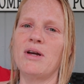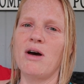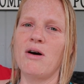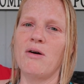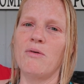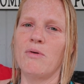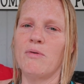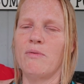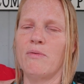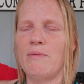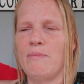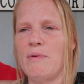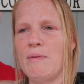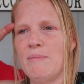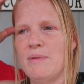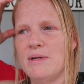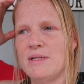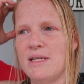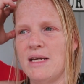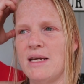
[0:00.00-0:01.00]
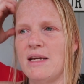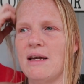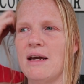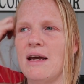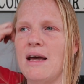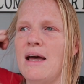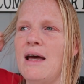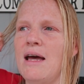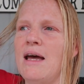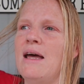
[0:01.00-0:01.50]
to go where we've been busy
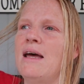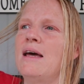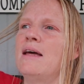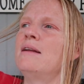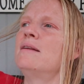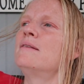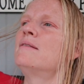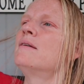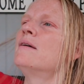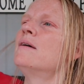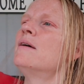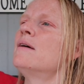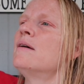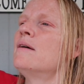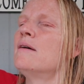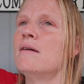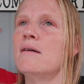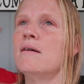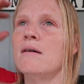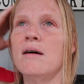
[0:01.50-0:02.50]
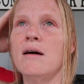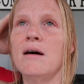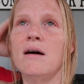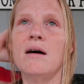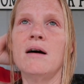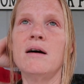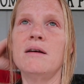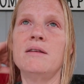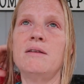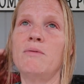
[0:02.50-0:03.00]
and
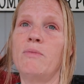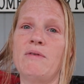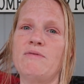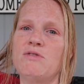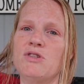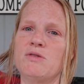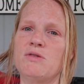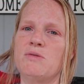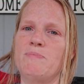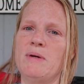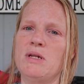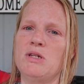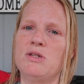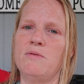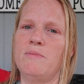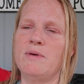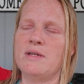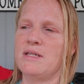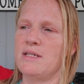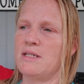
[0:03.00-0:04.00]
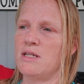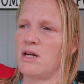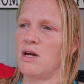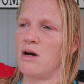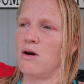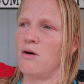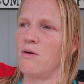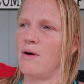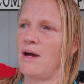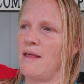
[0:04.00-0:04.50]
uh, we've just been too busy to
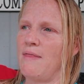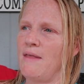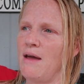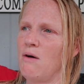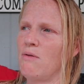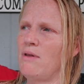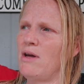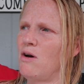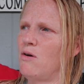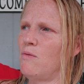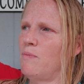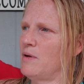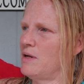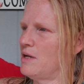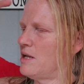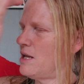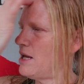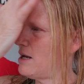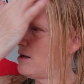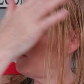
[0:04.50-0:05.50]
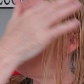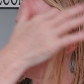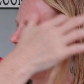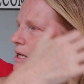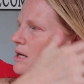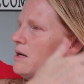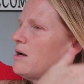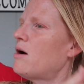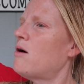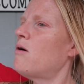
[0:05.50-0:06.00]
go. And they only opened like a
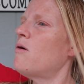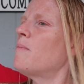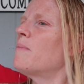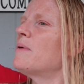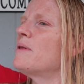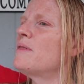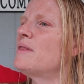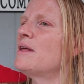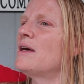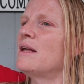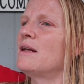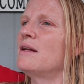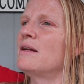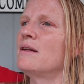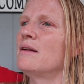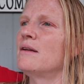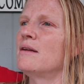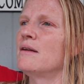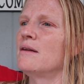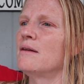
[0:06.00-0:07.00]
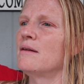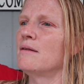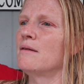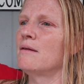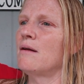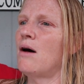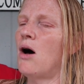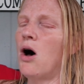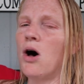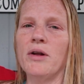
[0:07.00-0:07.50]
week ago, but then
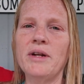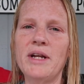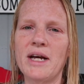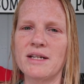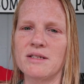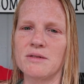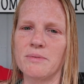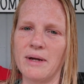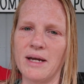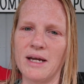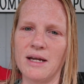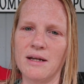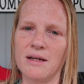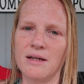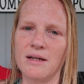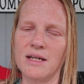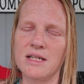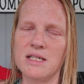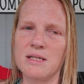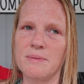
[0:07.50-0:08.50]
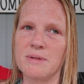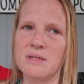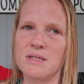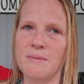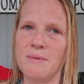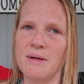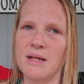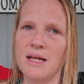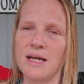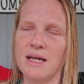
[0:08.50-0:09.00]
all next week it's supposed
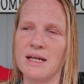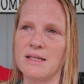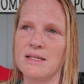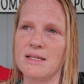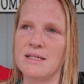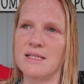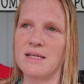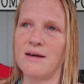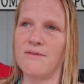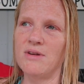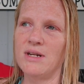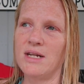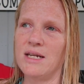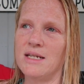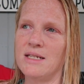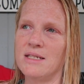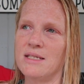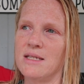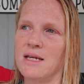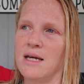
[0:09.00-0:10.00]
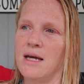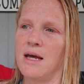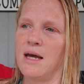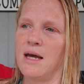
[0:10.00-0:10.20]
to be like in the 70s